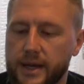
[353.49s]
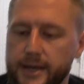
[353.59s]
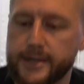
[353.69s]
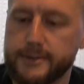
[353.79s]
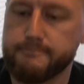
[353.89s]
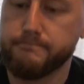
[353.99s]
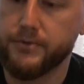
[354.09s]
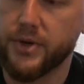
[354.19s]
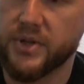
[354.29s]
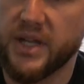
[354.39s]

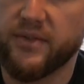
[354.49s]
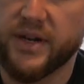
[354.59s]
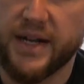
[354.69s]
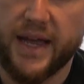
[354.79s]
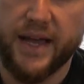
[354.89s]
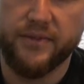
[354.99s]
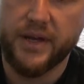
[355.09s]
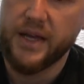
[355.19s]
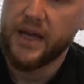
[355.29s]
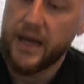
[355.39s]
They're an 11.5. I
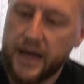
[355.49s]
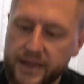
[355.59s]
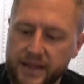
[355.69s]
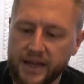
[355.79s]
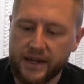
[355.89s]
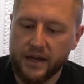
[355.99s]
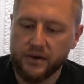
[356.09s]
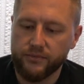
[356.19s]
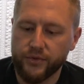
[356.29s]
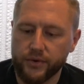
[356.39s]
think I got
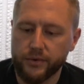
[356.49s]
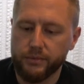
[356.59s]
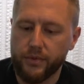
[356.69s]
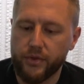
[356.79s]
them for